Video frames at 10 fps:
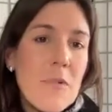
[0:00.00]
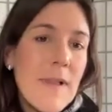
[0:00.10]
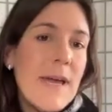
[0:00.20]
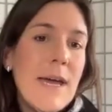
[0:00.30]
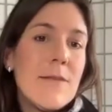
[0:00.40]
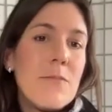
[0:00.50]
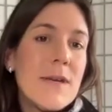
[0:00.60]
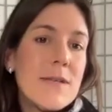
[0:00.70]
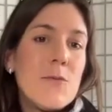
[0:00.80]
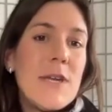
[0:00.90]
plan,
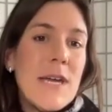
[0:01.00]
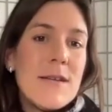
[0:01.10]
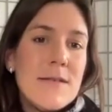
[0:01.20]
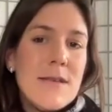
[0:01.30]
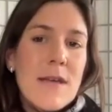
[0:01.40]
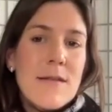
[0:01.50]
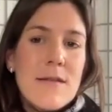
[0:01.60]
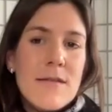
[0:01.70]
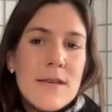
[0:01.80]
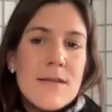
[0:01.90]
because we can't say
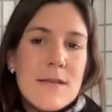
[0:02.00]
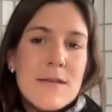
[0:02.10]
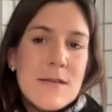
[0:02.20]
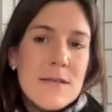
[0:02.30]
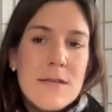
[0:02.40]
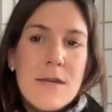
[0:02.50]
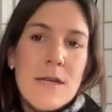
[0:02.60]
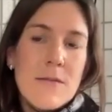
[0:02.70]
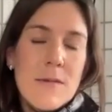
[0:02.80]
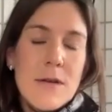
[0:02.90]
that this isn't,
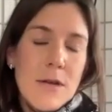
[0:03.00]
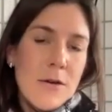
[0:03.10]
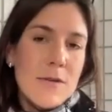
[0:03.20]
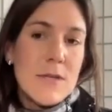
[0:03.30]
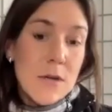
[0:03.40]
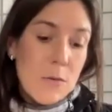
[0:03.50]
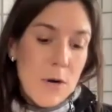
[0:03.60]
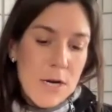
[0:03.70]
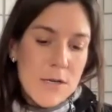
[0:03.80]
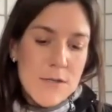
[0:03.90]
is going to
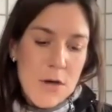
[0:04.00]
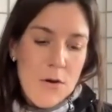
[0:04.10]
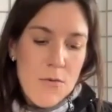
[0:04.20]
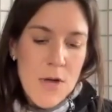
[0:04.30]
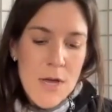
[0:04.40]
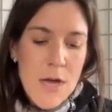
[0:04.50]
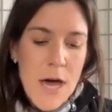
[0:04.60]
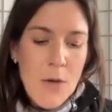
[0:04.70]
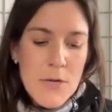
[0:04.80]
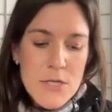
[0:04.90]
work. So
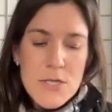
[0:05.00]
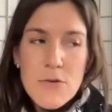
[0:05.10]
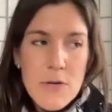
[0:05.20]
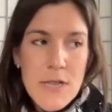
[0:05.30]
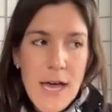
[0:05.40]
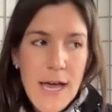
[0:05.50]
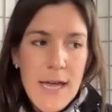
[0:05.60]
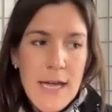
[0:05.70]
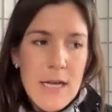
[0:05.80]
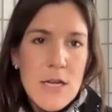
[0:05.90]
how much do you
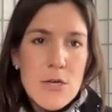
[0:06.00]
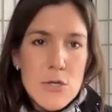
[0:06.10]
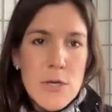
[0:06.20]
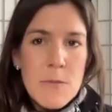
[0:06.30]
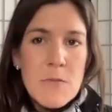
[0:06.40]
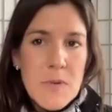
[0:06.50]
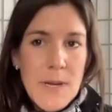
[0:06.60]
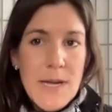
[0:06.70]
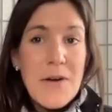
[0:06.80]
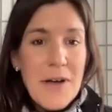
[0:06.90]
rely in your treatment
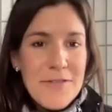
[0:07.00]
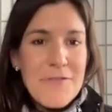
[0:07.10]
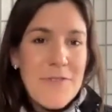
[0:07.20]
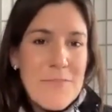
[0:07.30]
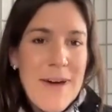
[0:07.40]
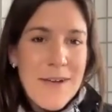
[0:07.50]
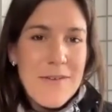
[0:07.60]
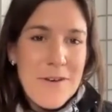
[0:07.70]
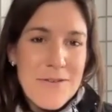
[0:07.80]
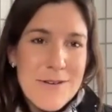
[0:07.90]
plan on the feedback
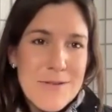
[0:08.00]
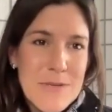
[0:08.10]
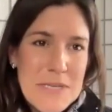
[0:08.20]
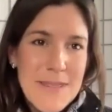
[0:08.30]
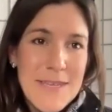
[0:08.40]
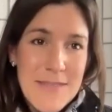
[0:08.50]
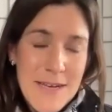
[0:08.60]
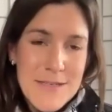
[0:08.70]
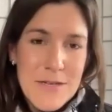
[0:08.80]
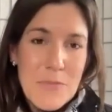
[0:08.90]
of others? Because I think
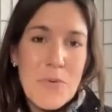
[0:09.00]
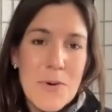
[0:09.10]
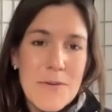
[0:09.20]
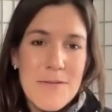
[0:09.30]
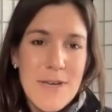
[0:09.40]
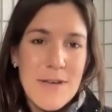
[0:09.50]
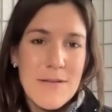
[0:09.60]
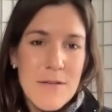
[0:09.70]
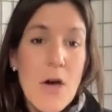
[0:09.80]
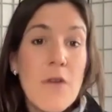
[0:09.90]
that's an important thing,
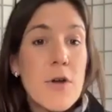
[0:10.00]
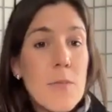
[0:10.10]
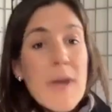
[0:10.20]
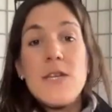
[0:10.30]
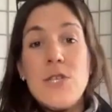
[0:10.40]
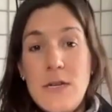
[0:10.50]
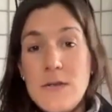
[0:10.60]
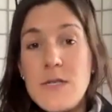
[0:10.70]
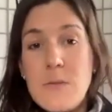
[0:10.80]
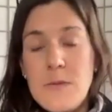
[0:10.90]
of your
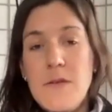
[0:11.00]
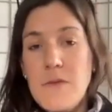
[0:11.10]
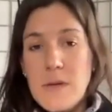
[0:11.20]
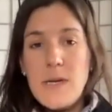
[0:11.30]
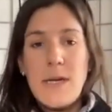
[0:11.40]
patients specifically.